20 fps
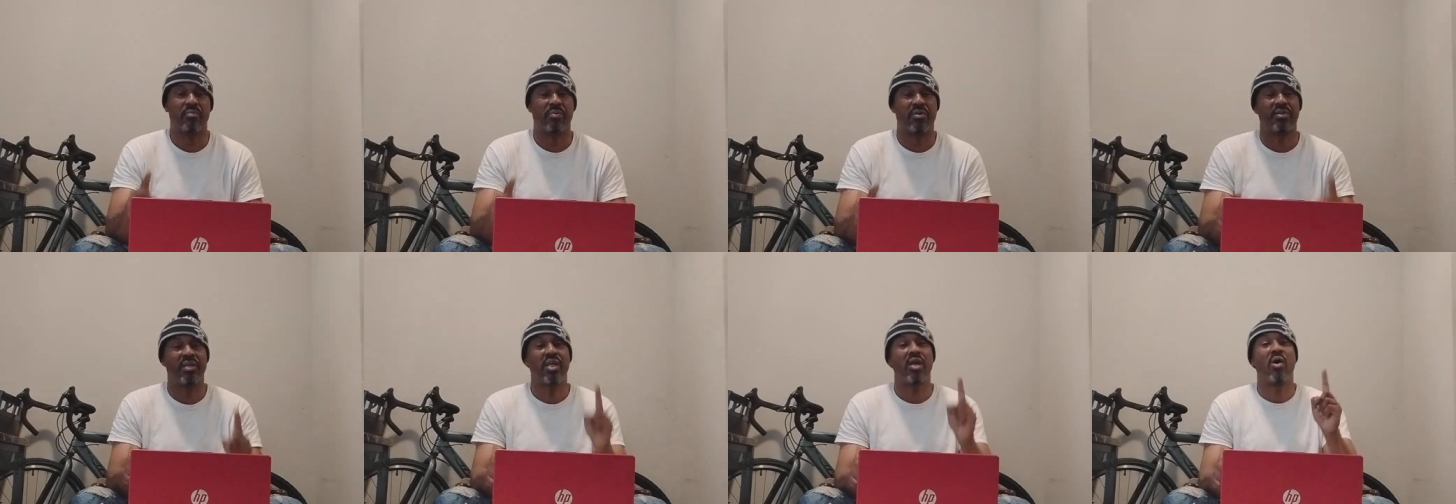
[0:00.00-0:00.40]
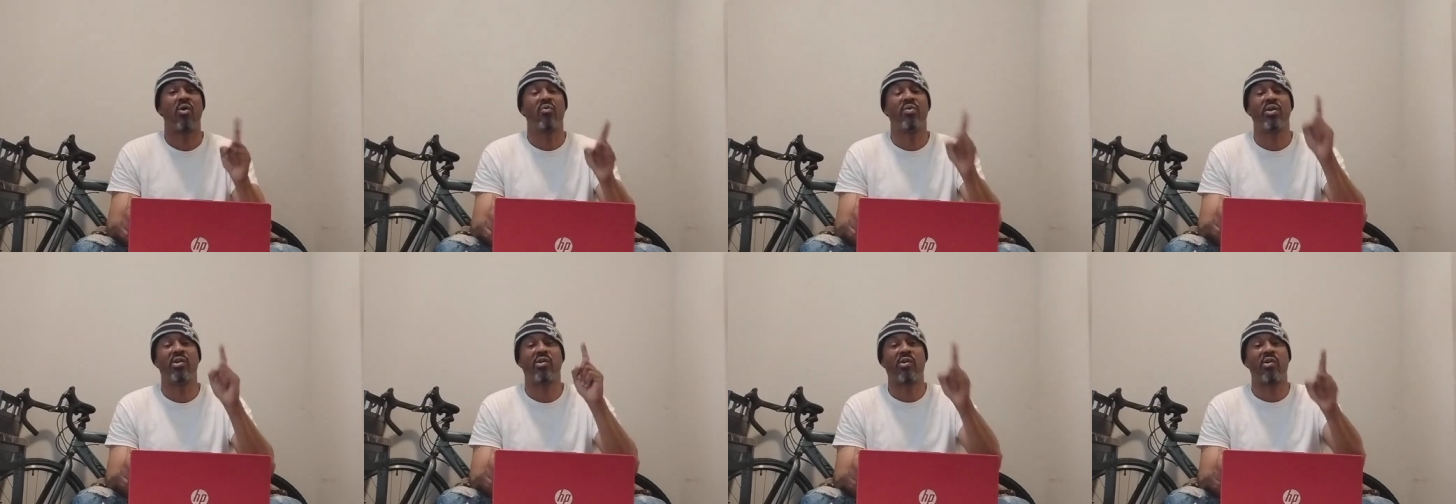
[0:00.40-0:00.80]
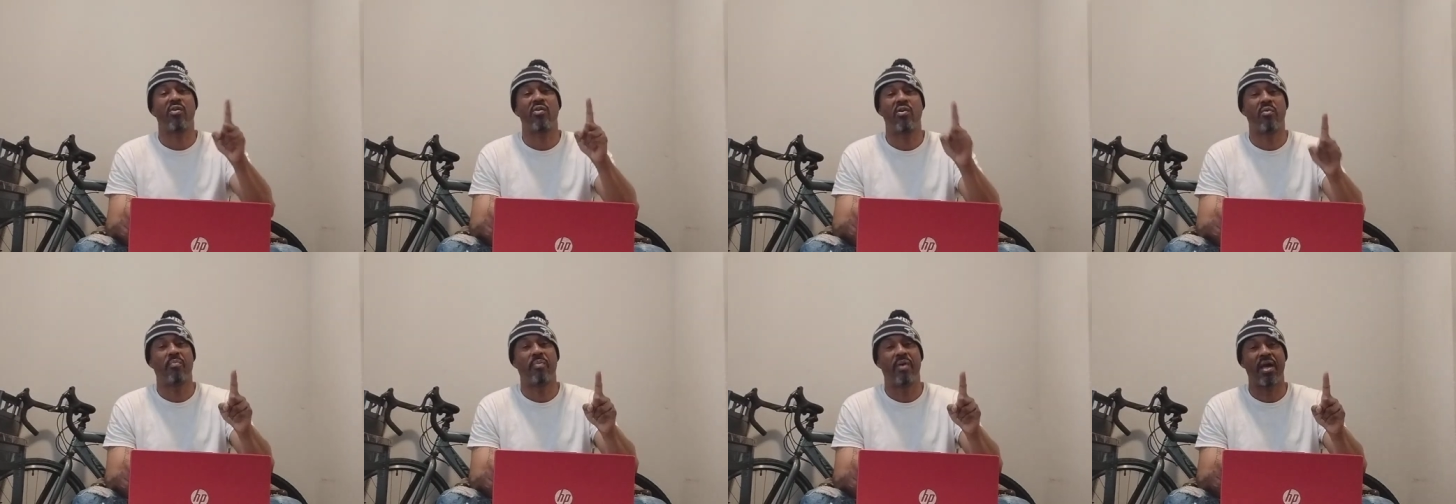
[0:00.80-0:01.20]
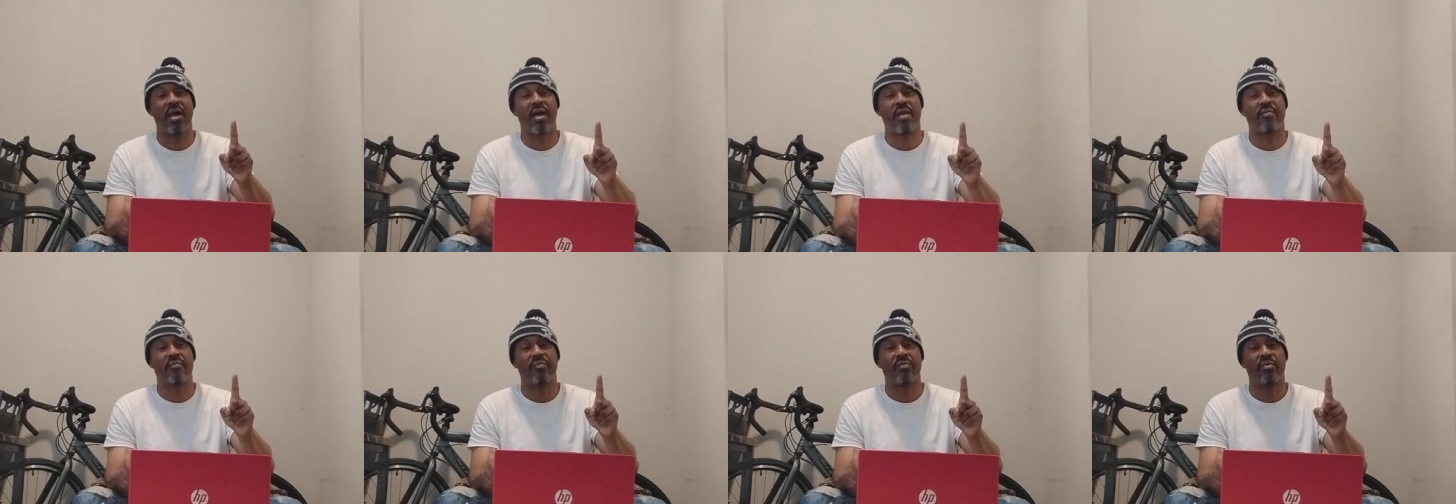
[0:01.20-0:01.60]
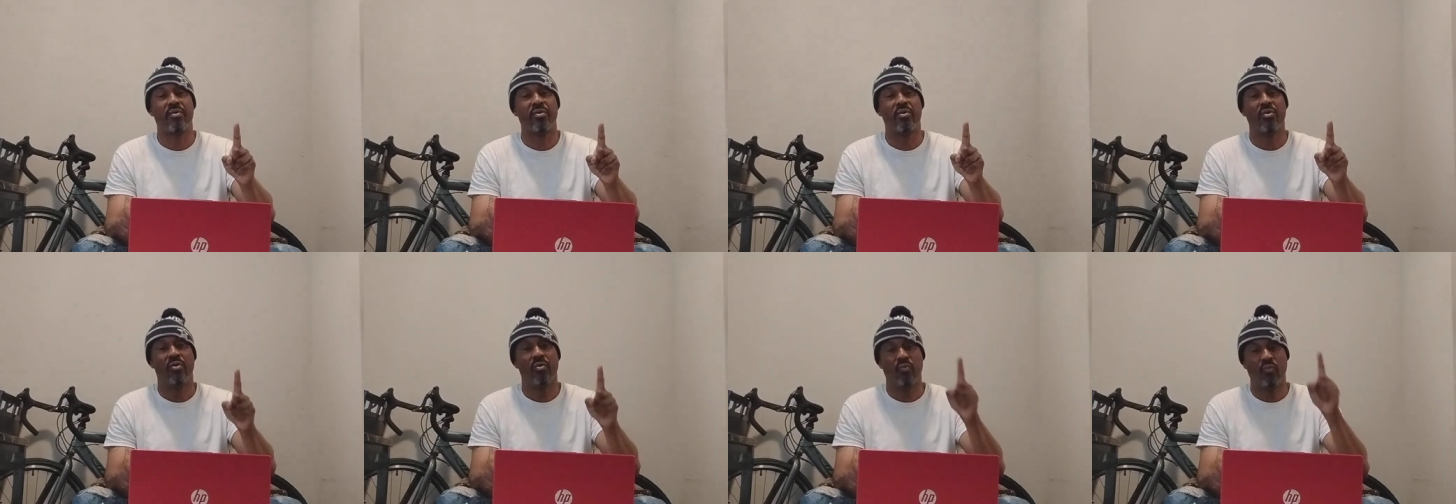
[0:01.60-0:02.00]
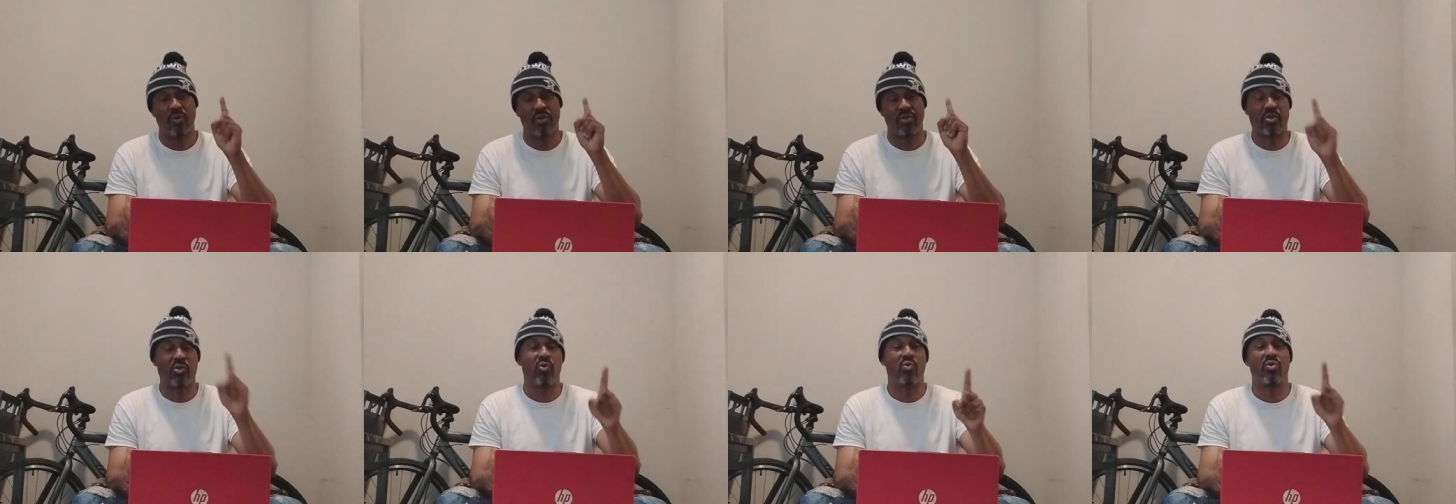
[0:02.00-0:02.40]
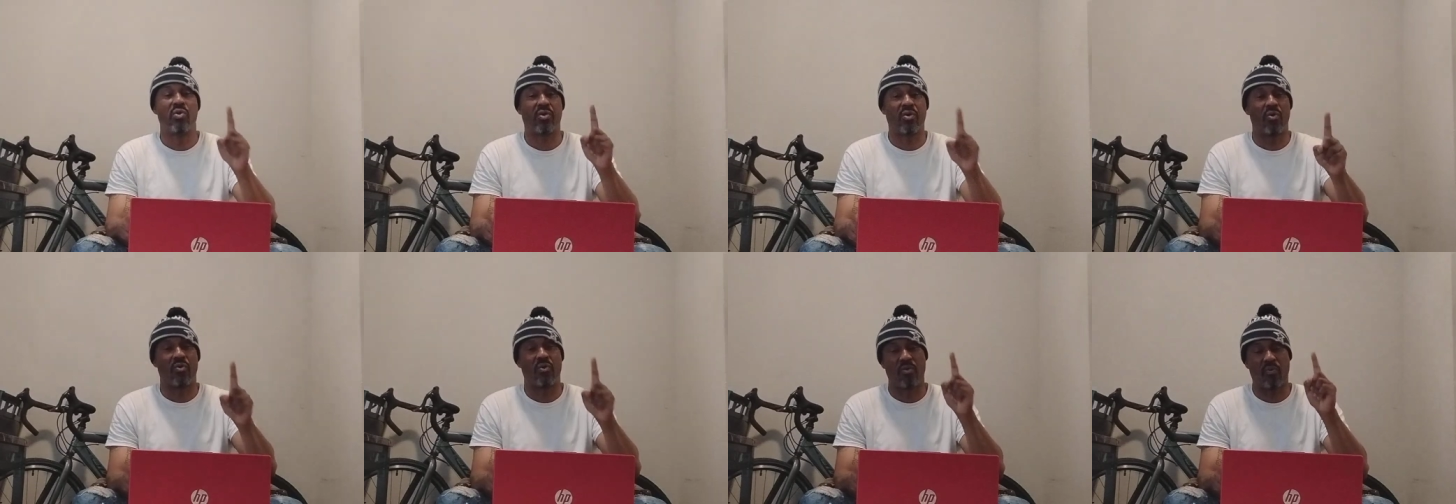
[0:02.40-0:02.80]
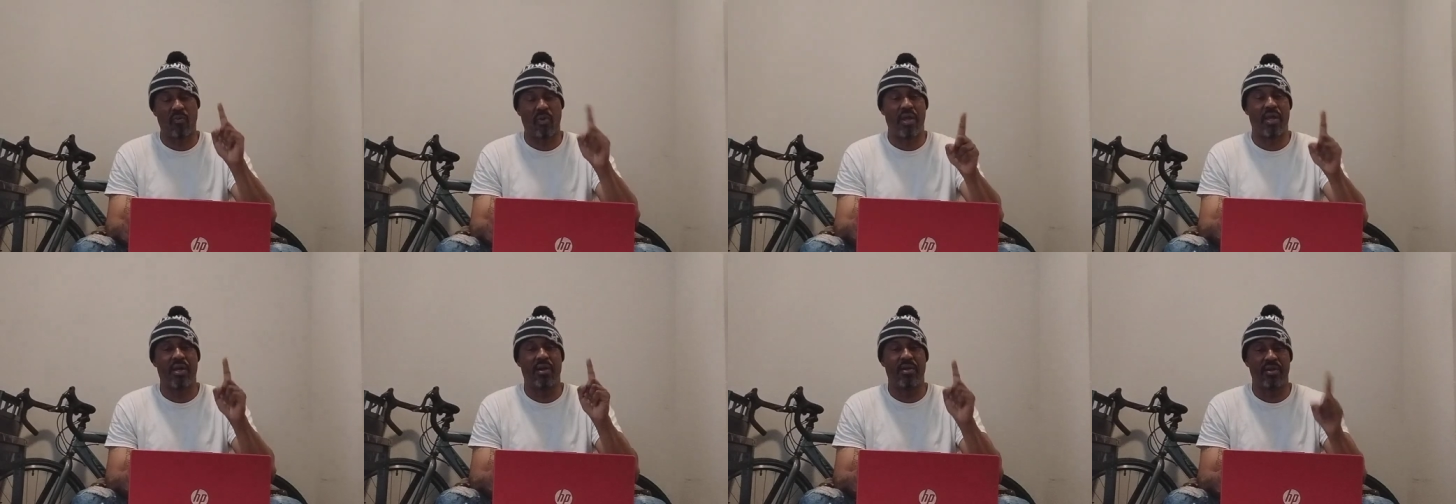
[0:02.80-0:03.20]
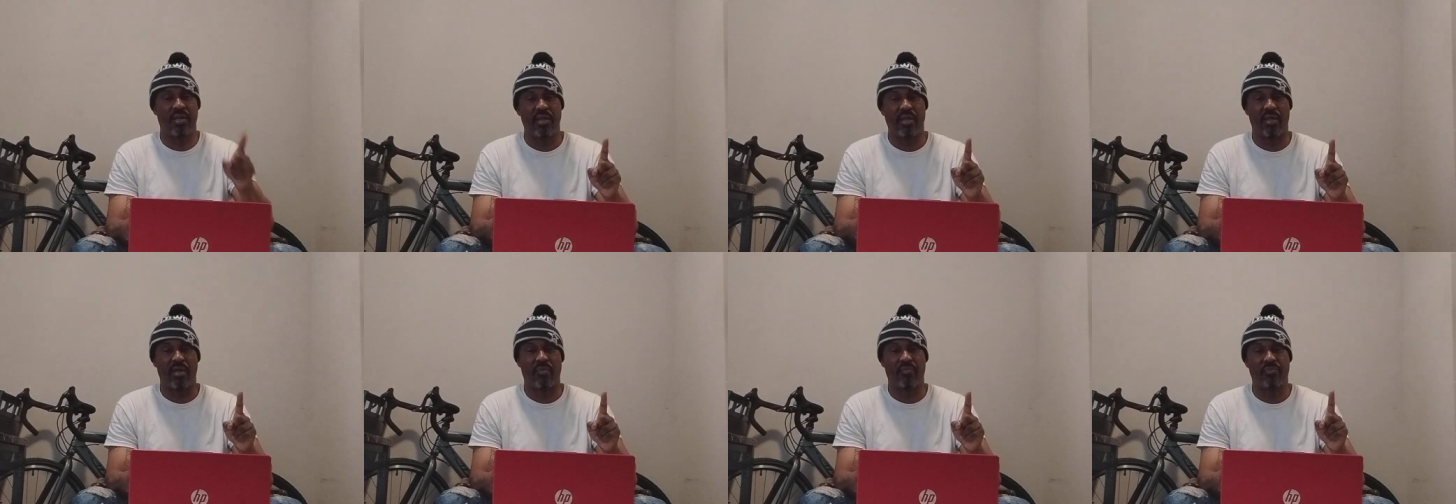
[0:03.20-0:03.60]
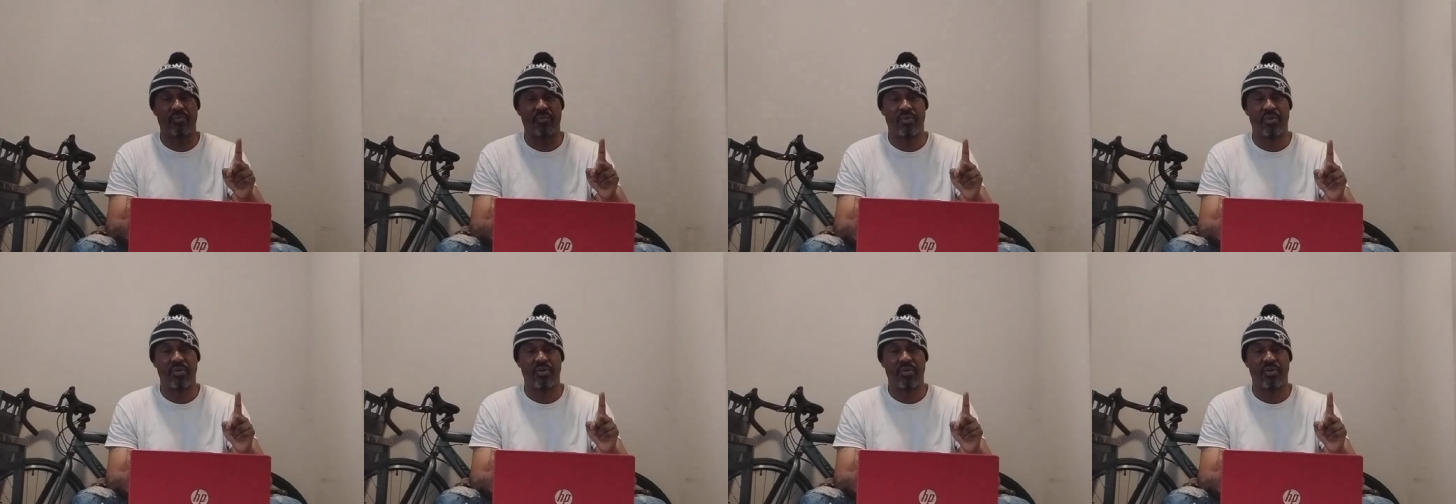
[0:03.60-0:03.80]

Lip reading: but they only care about what's going on around them.